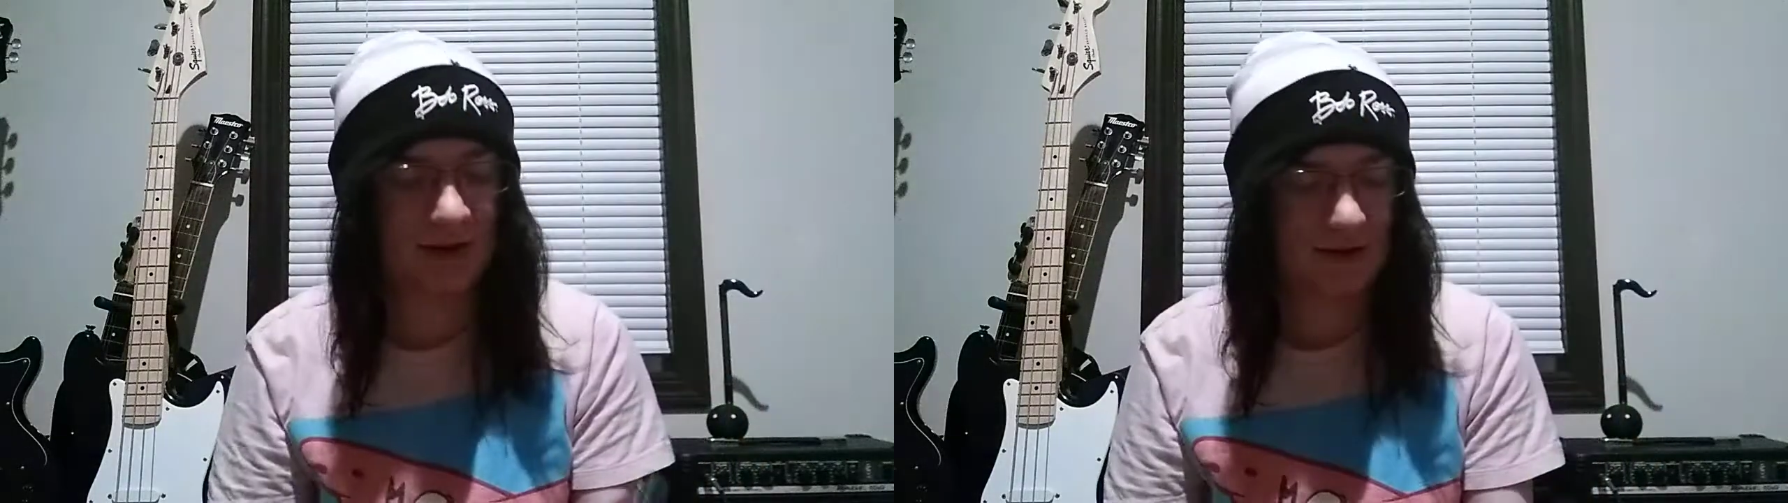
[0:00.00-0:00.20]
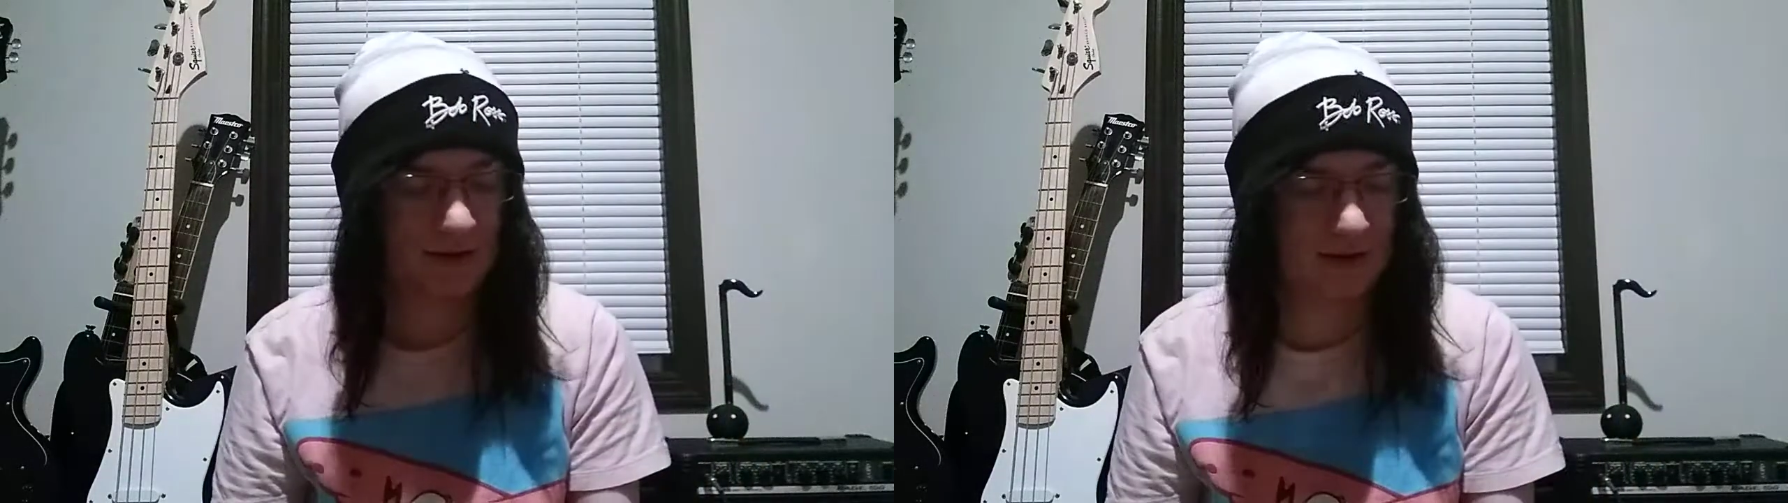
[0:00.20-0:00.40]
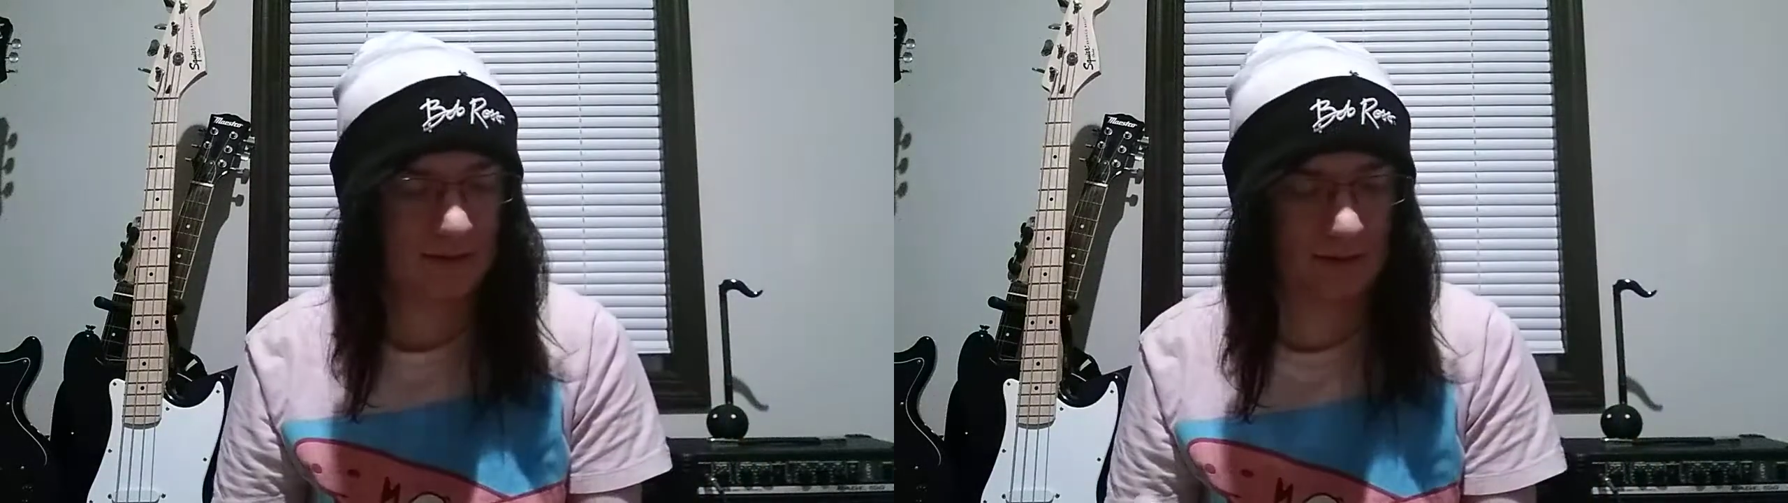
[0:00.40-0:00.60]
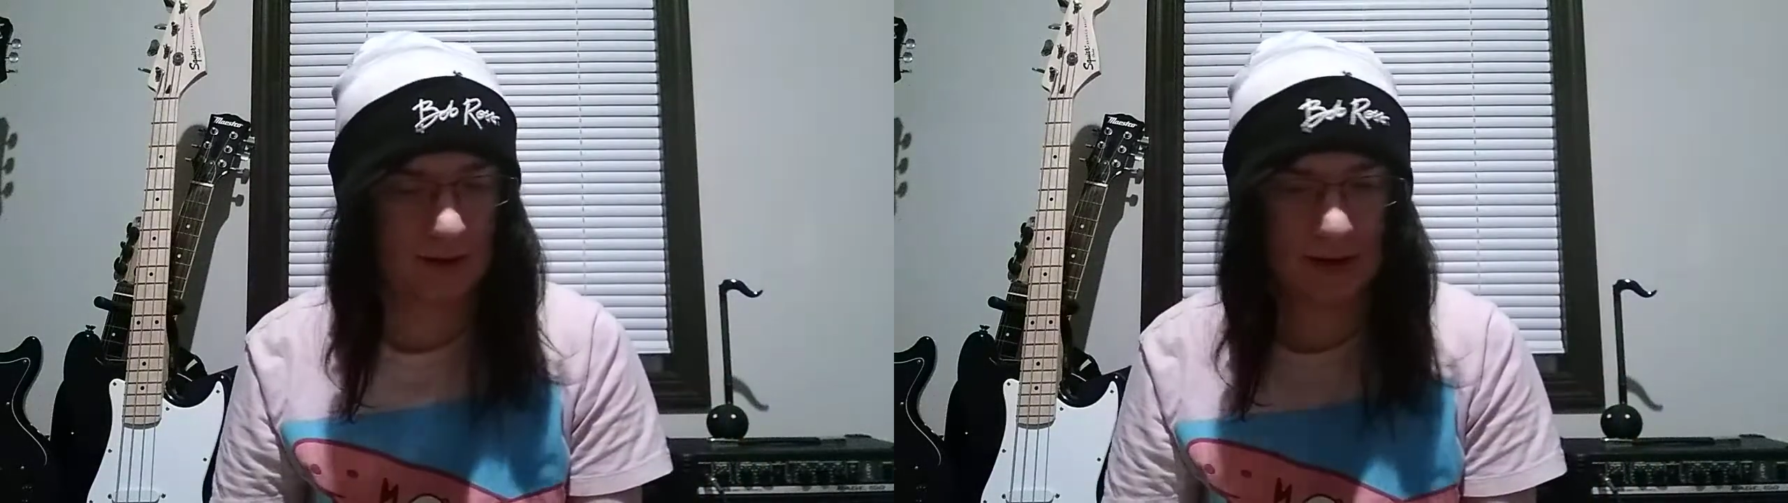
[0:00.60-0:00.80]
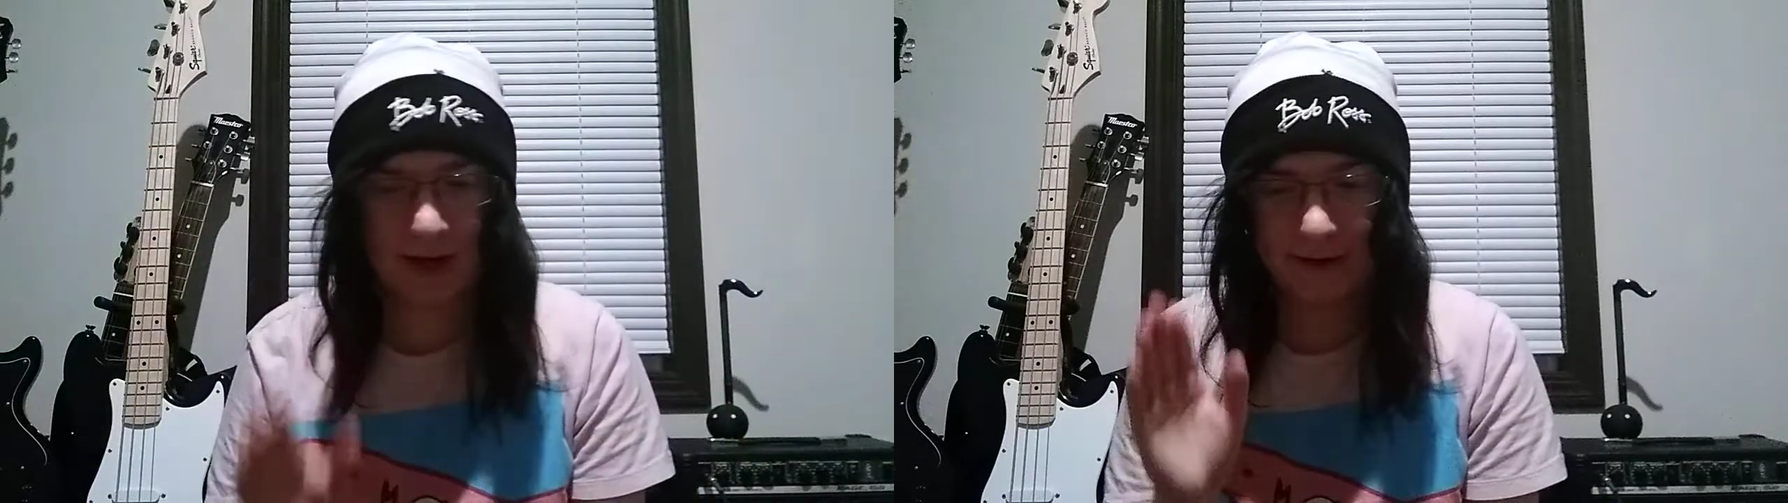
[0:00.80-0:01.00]
to see,
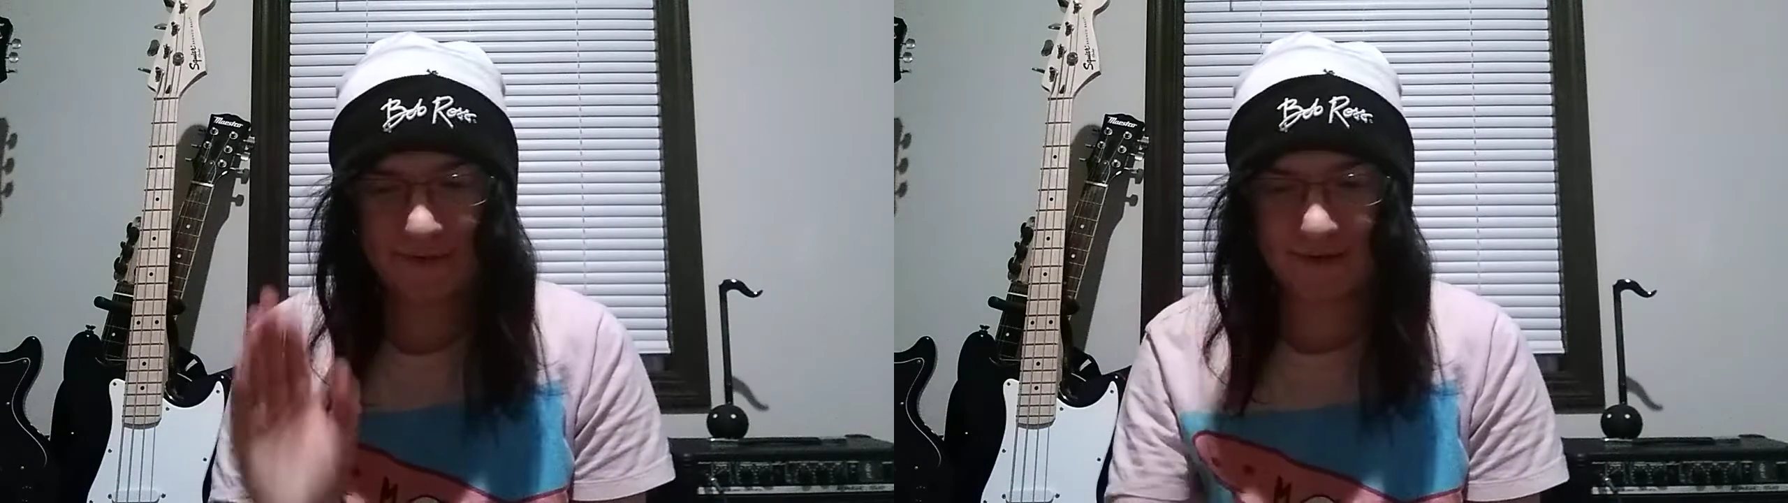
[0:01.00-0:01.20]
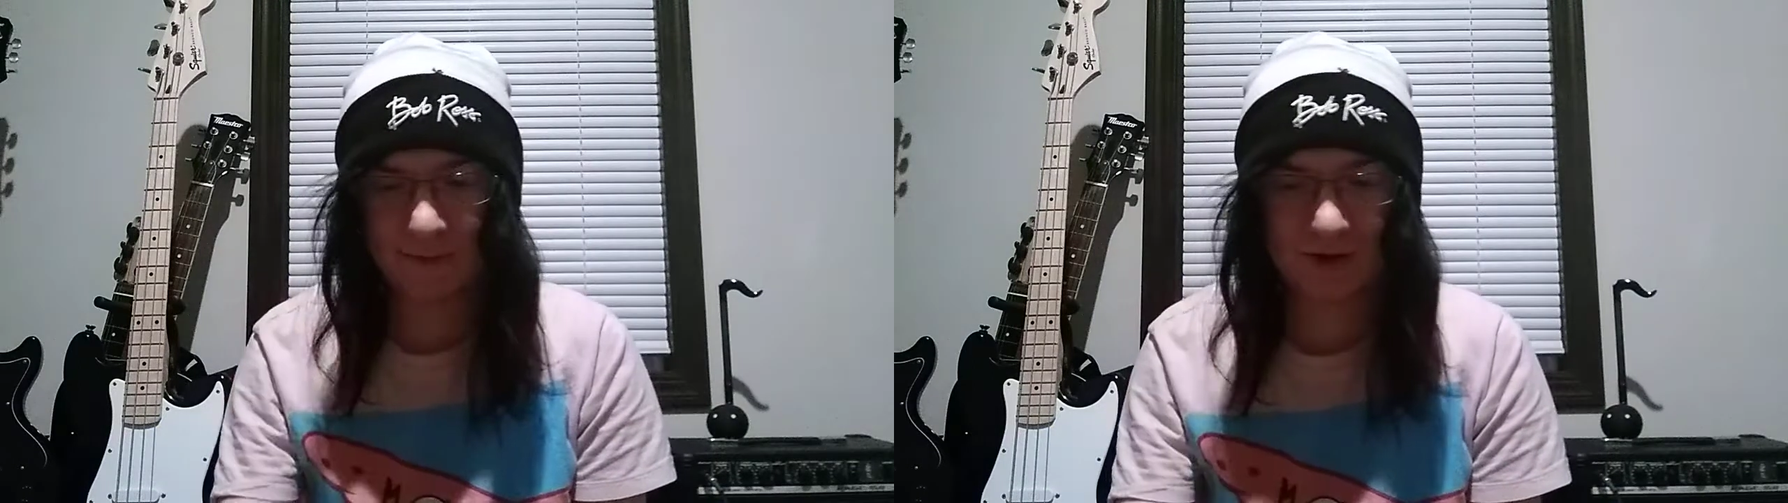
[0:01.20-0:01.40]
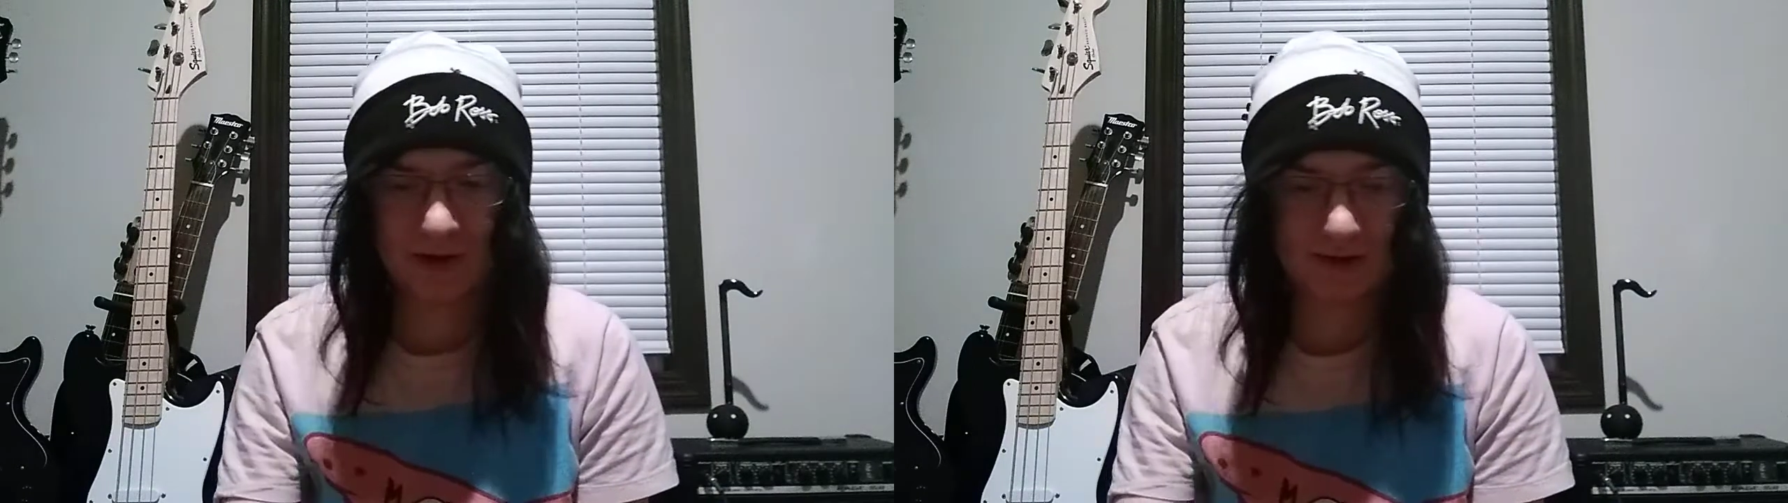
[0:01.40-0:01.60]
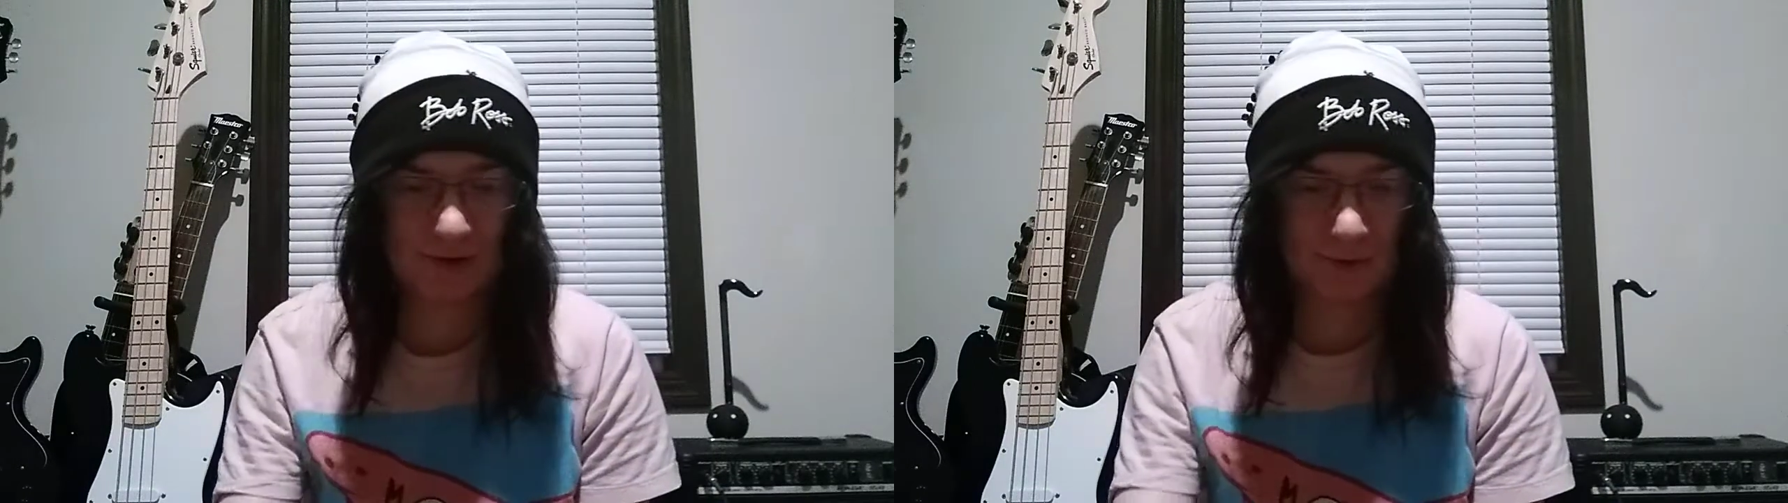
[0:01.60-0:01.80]
I have Devil May Cry 2,